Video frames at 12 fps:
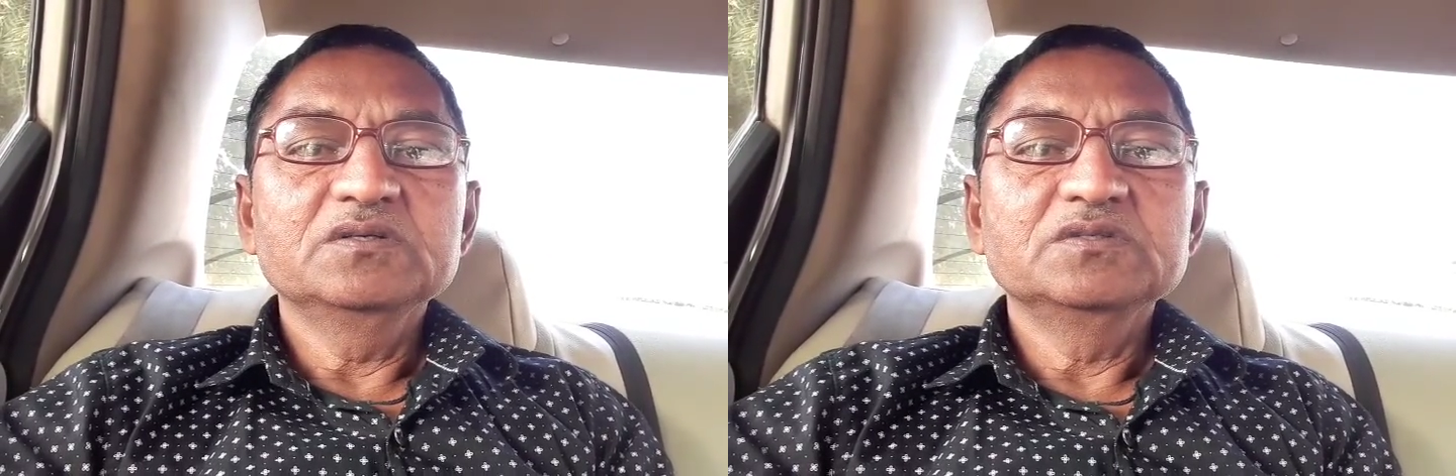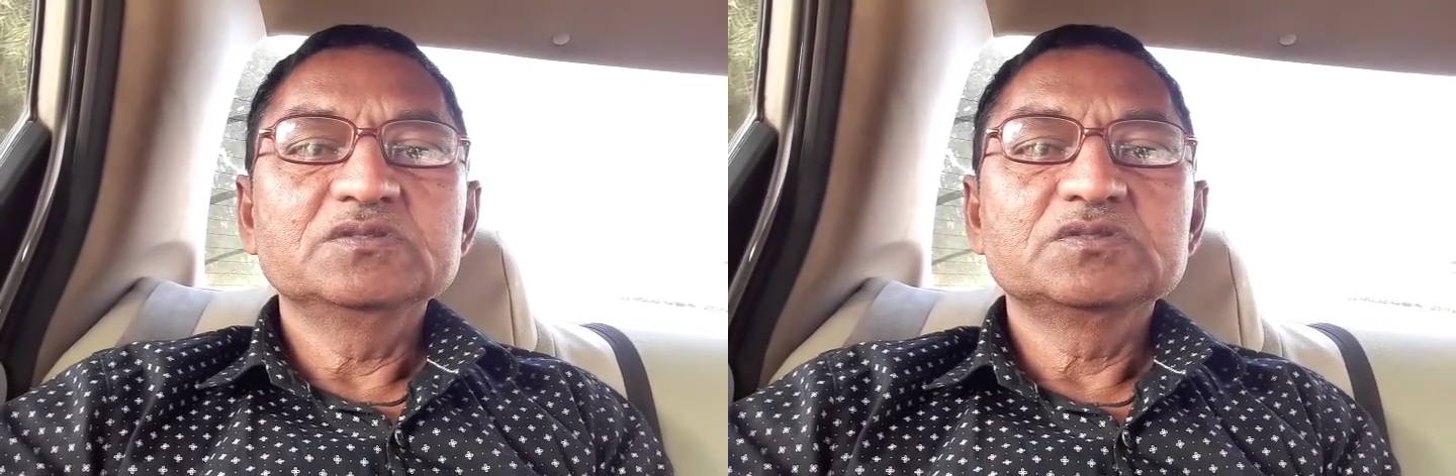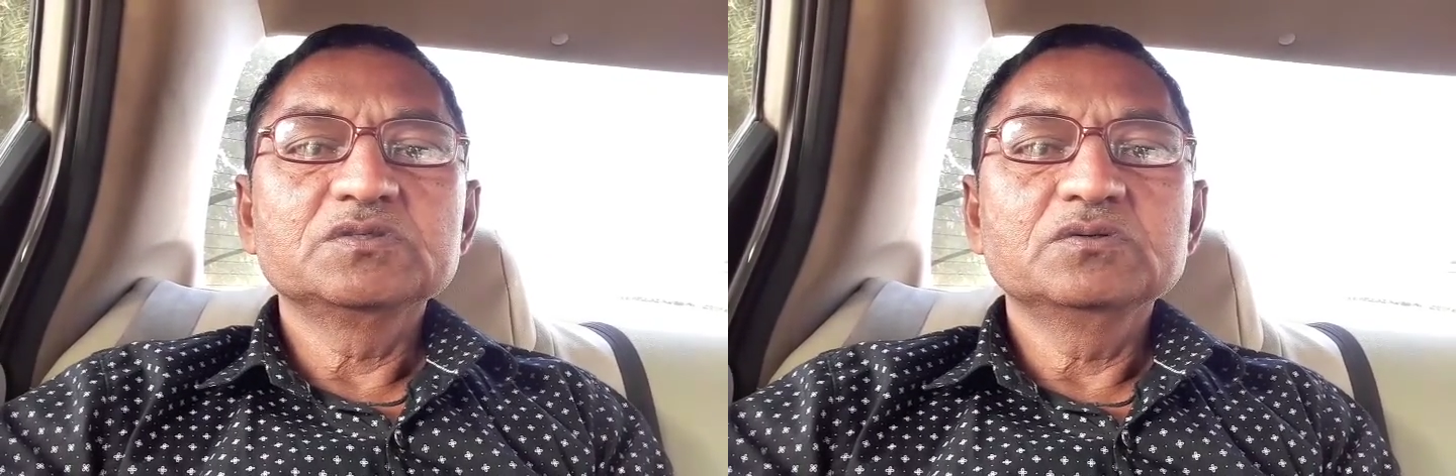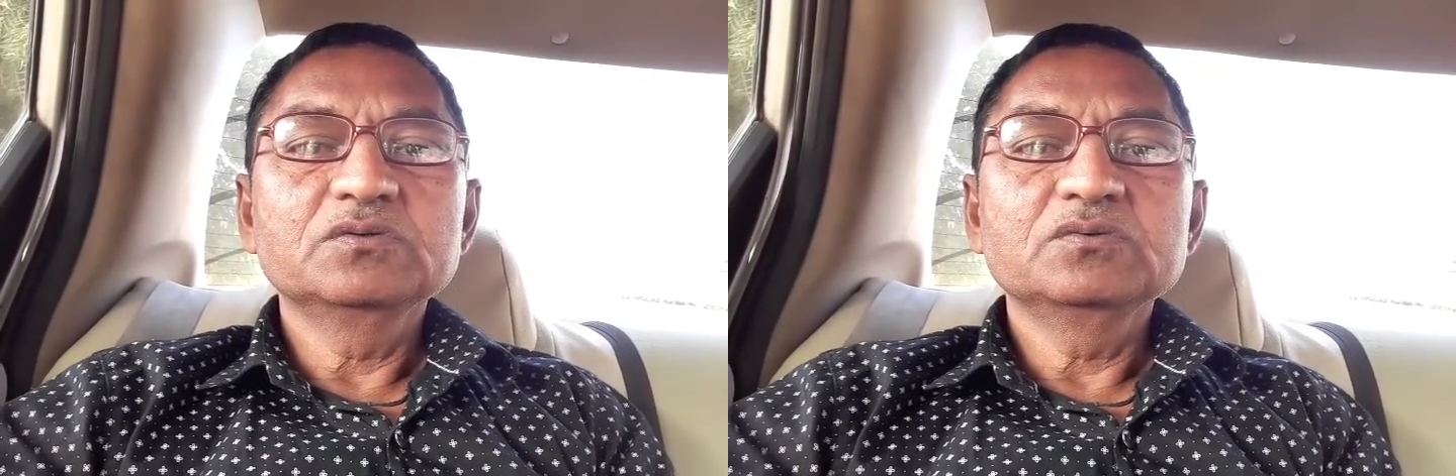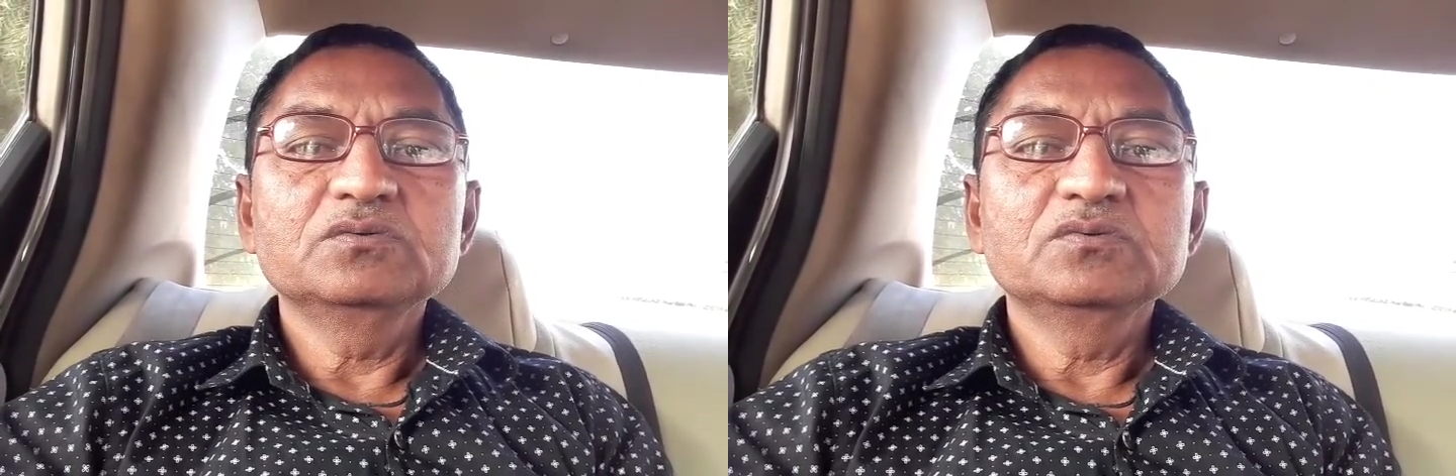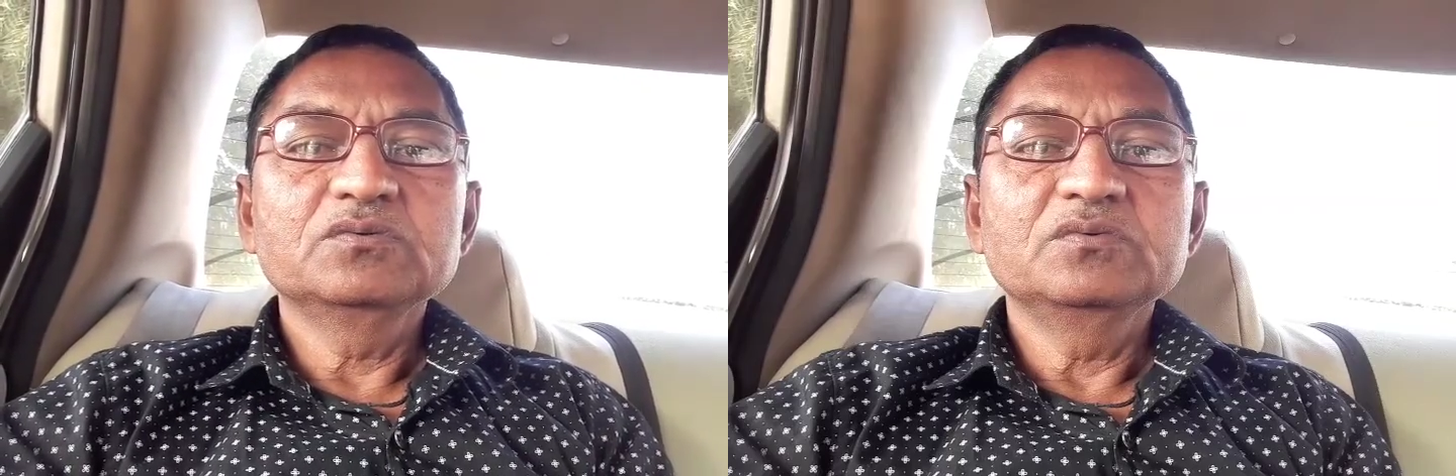So,
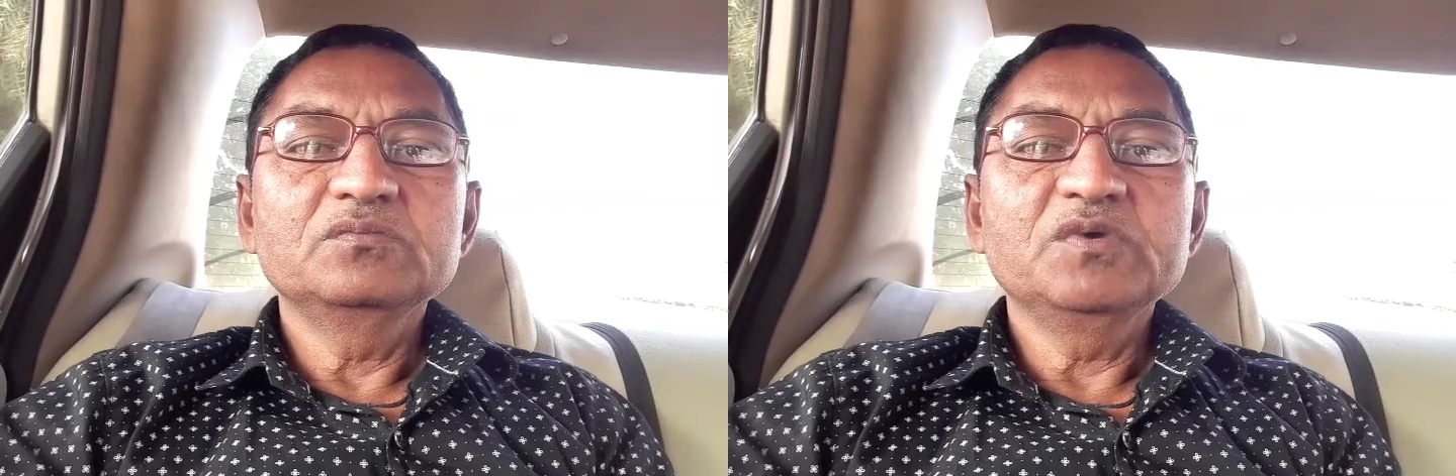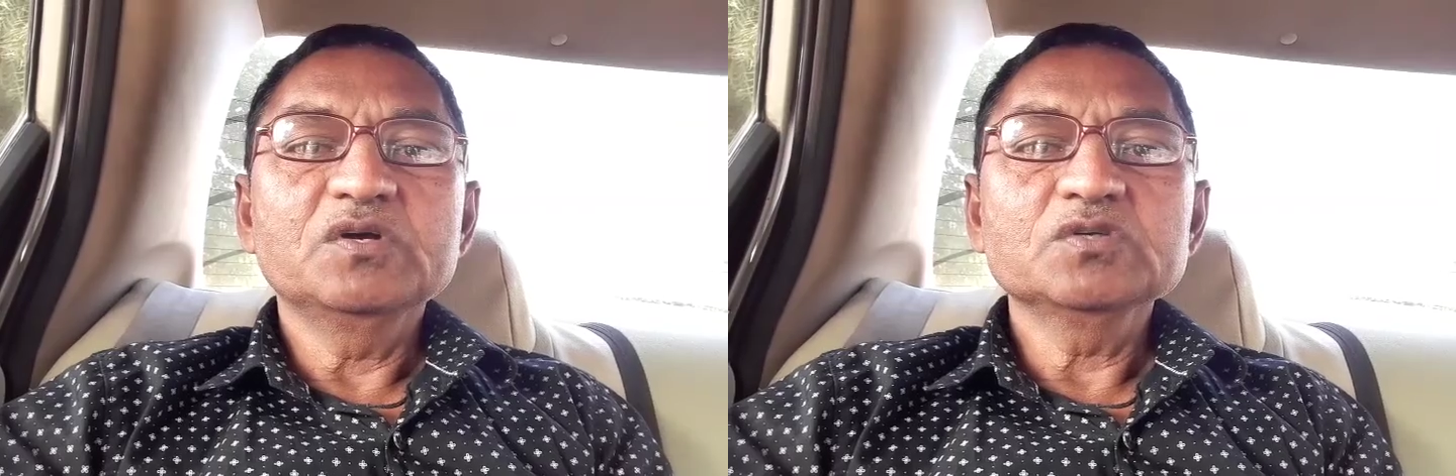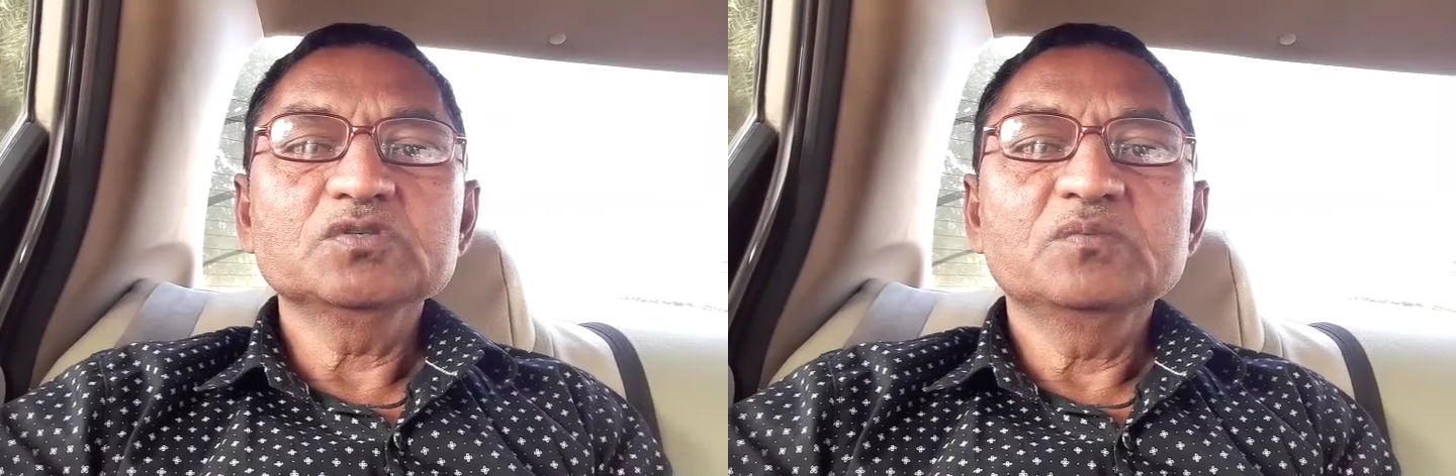because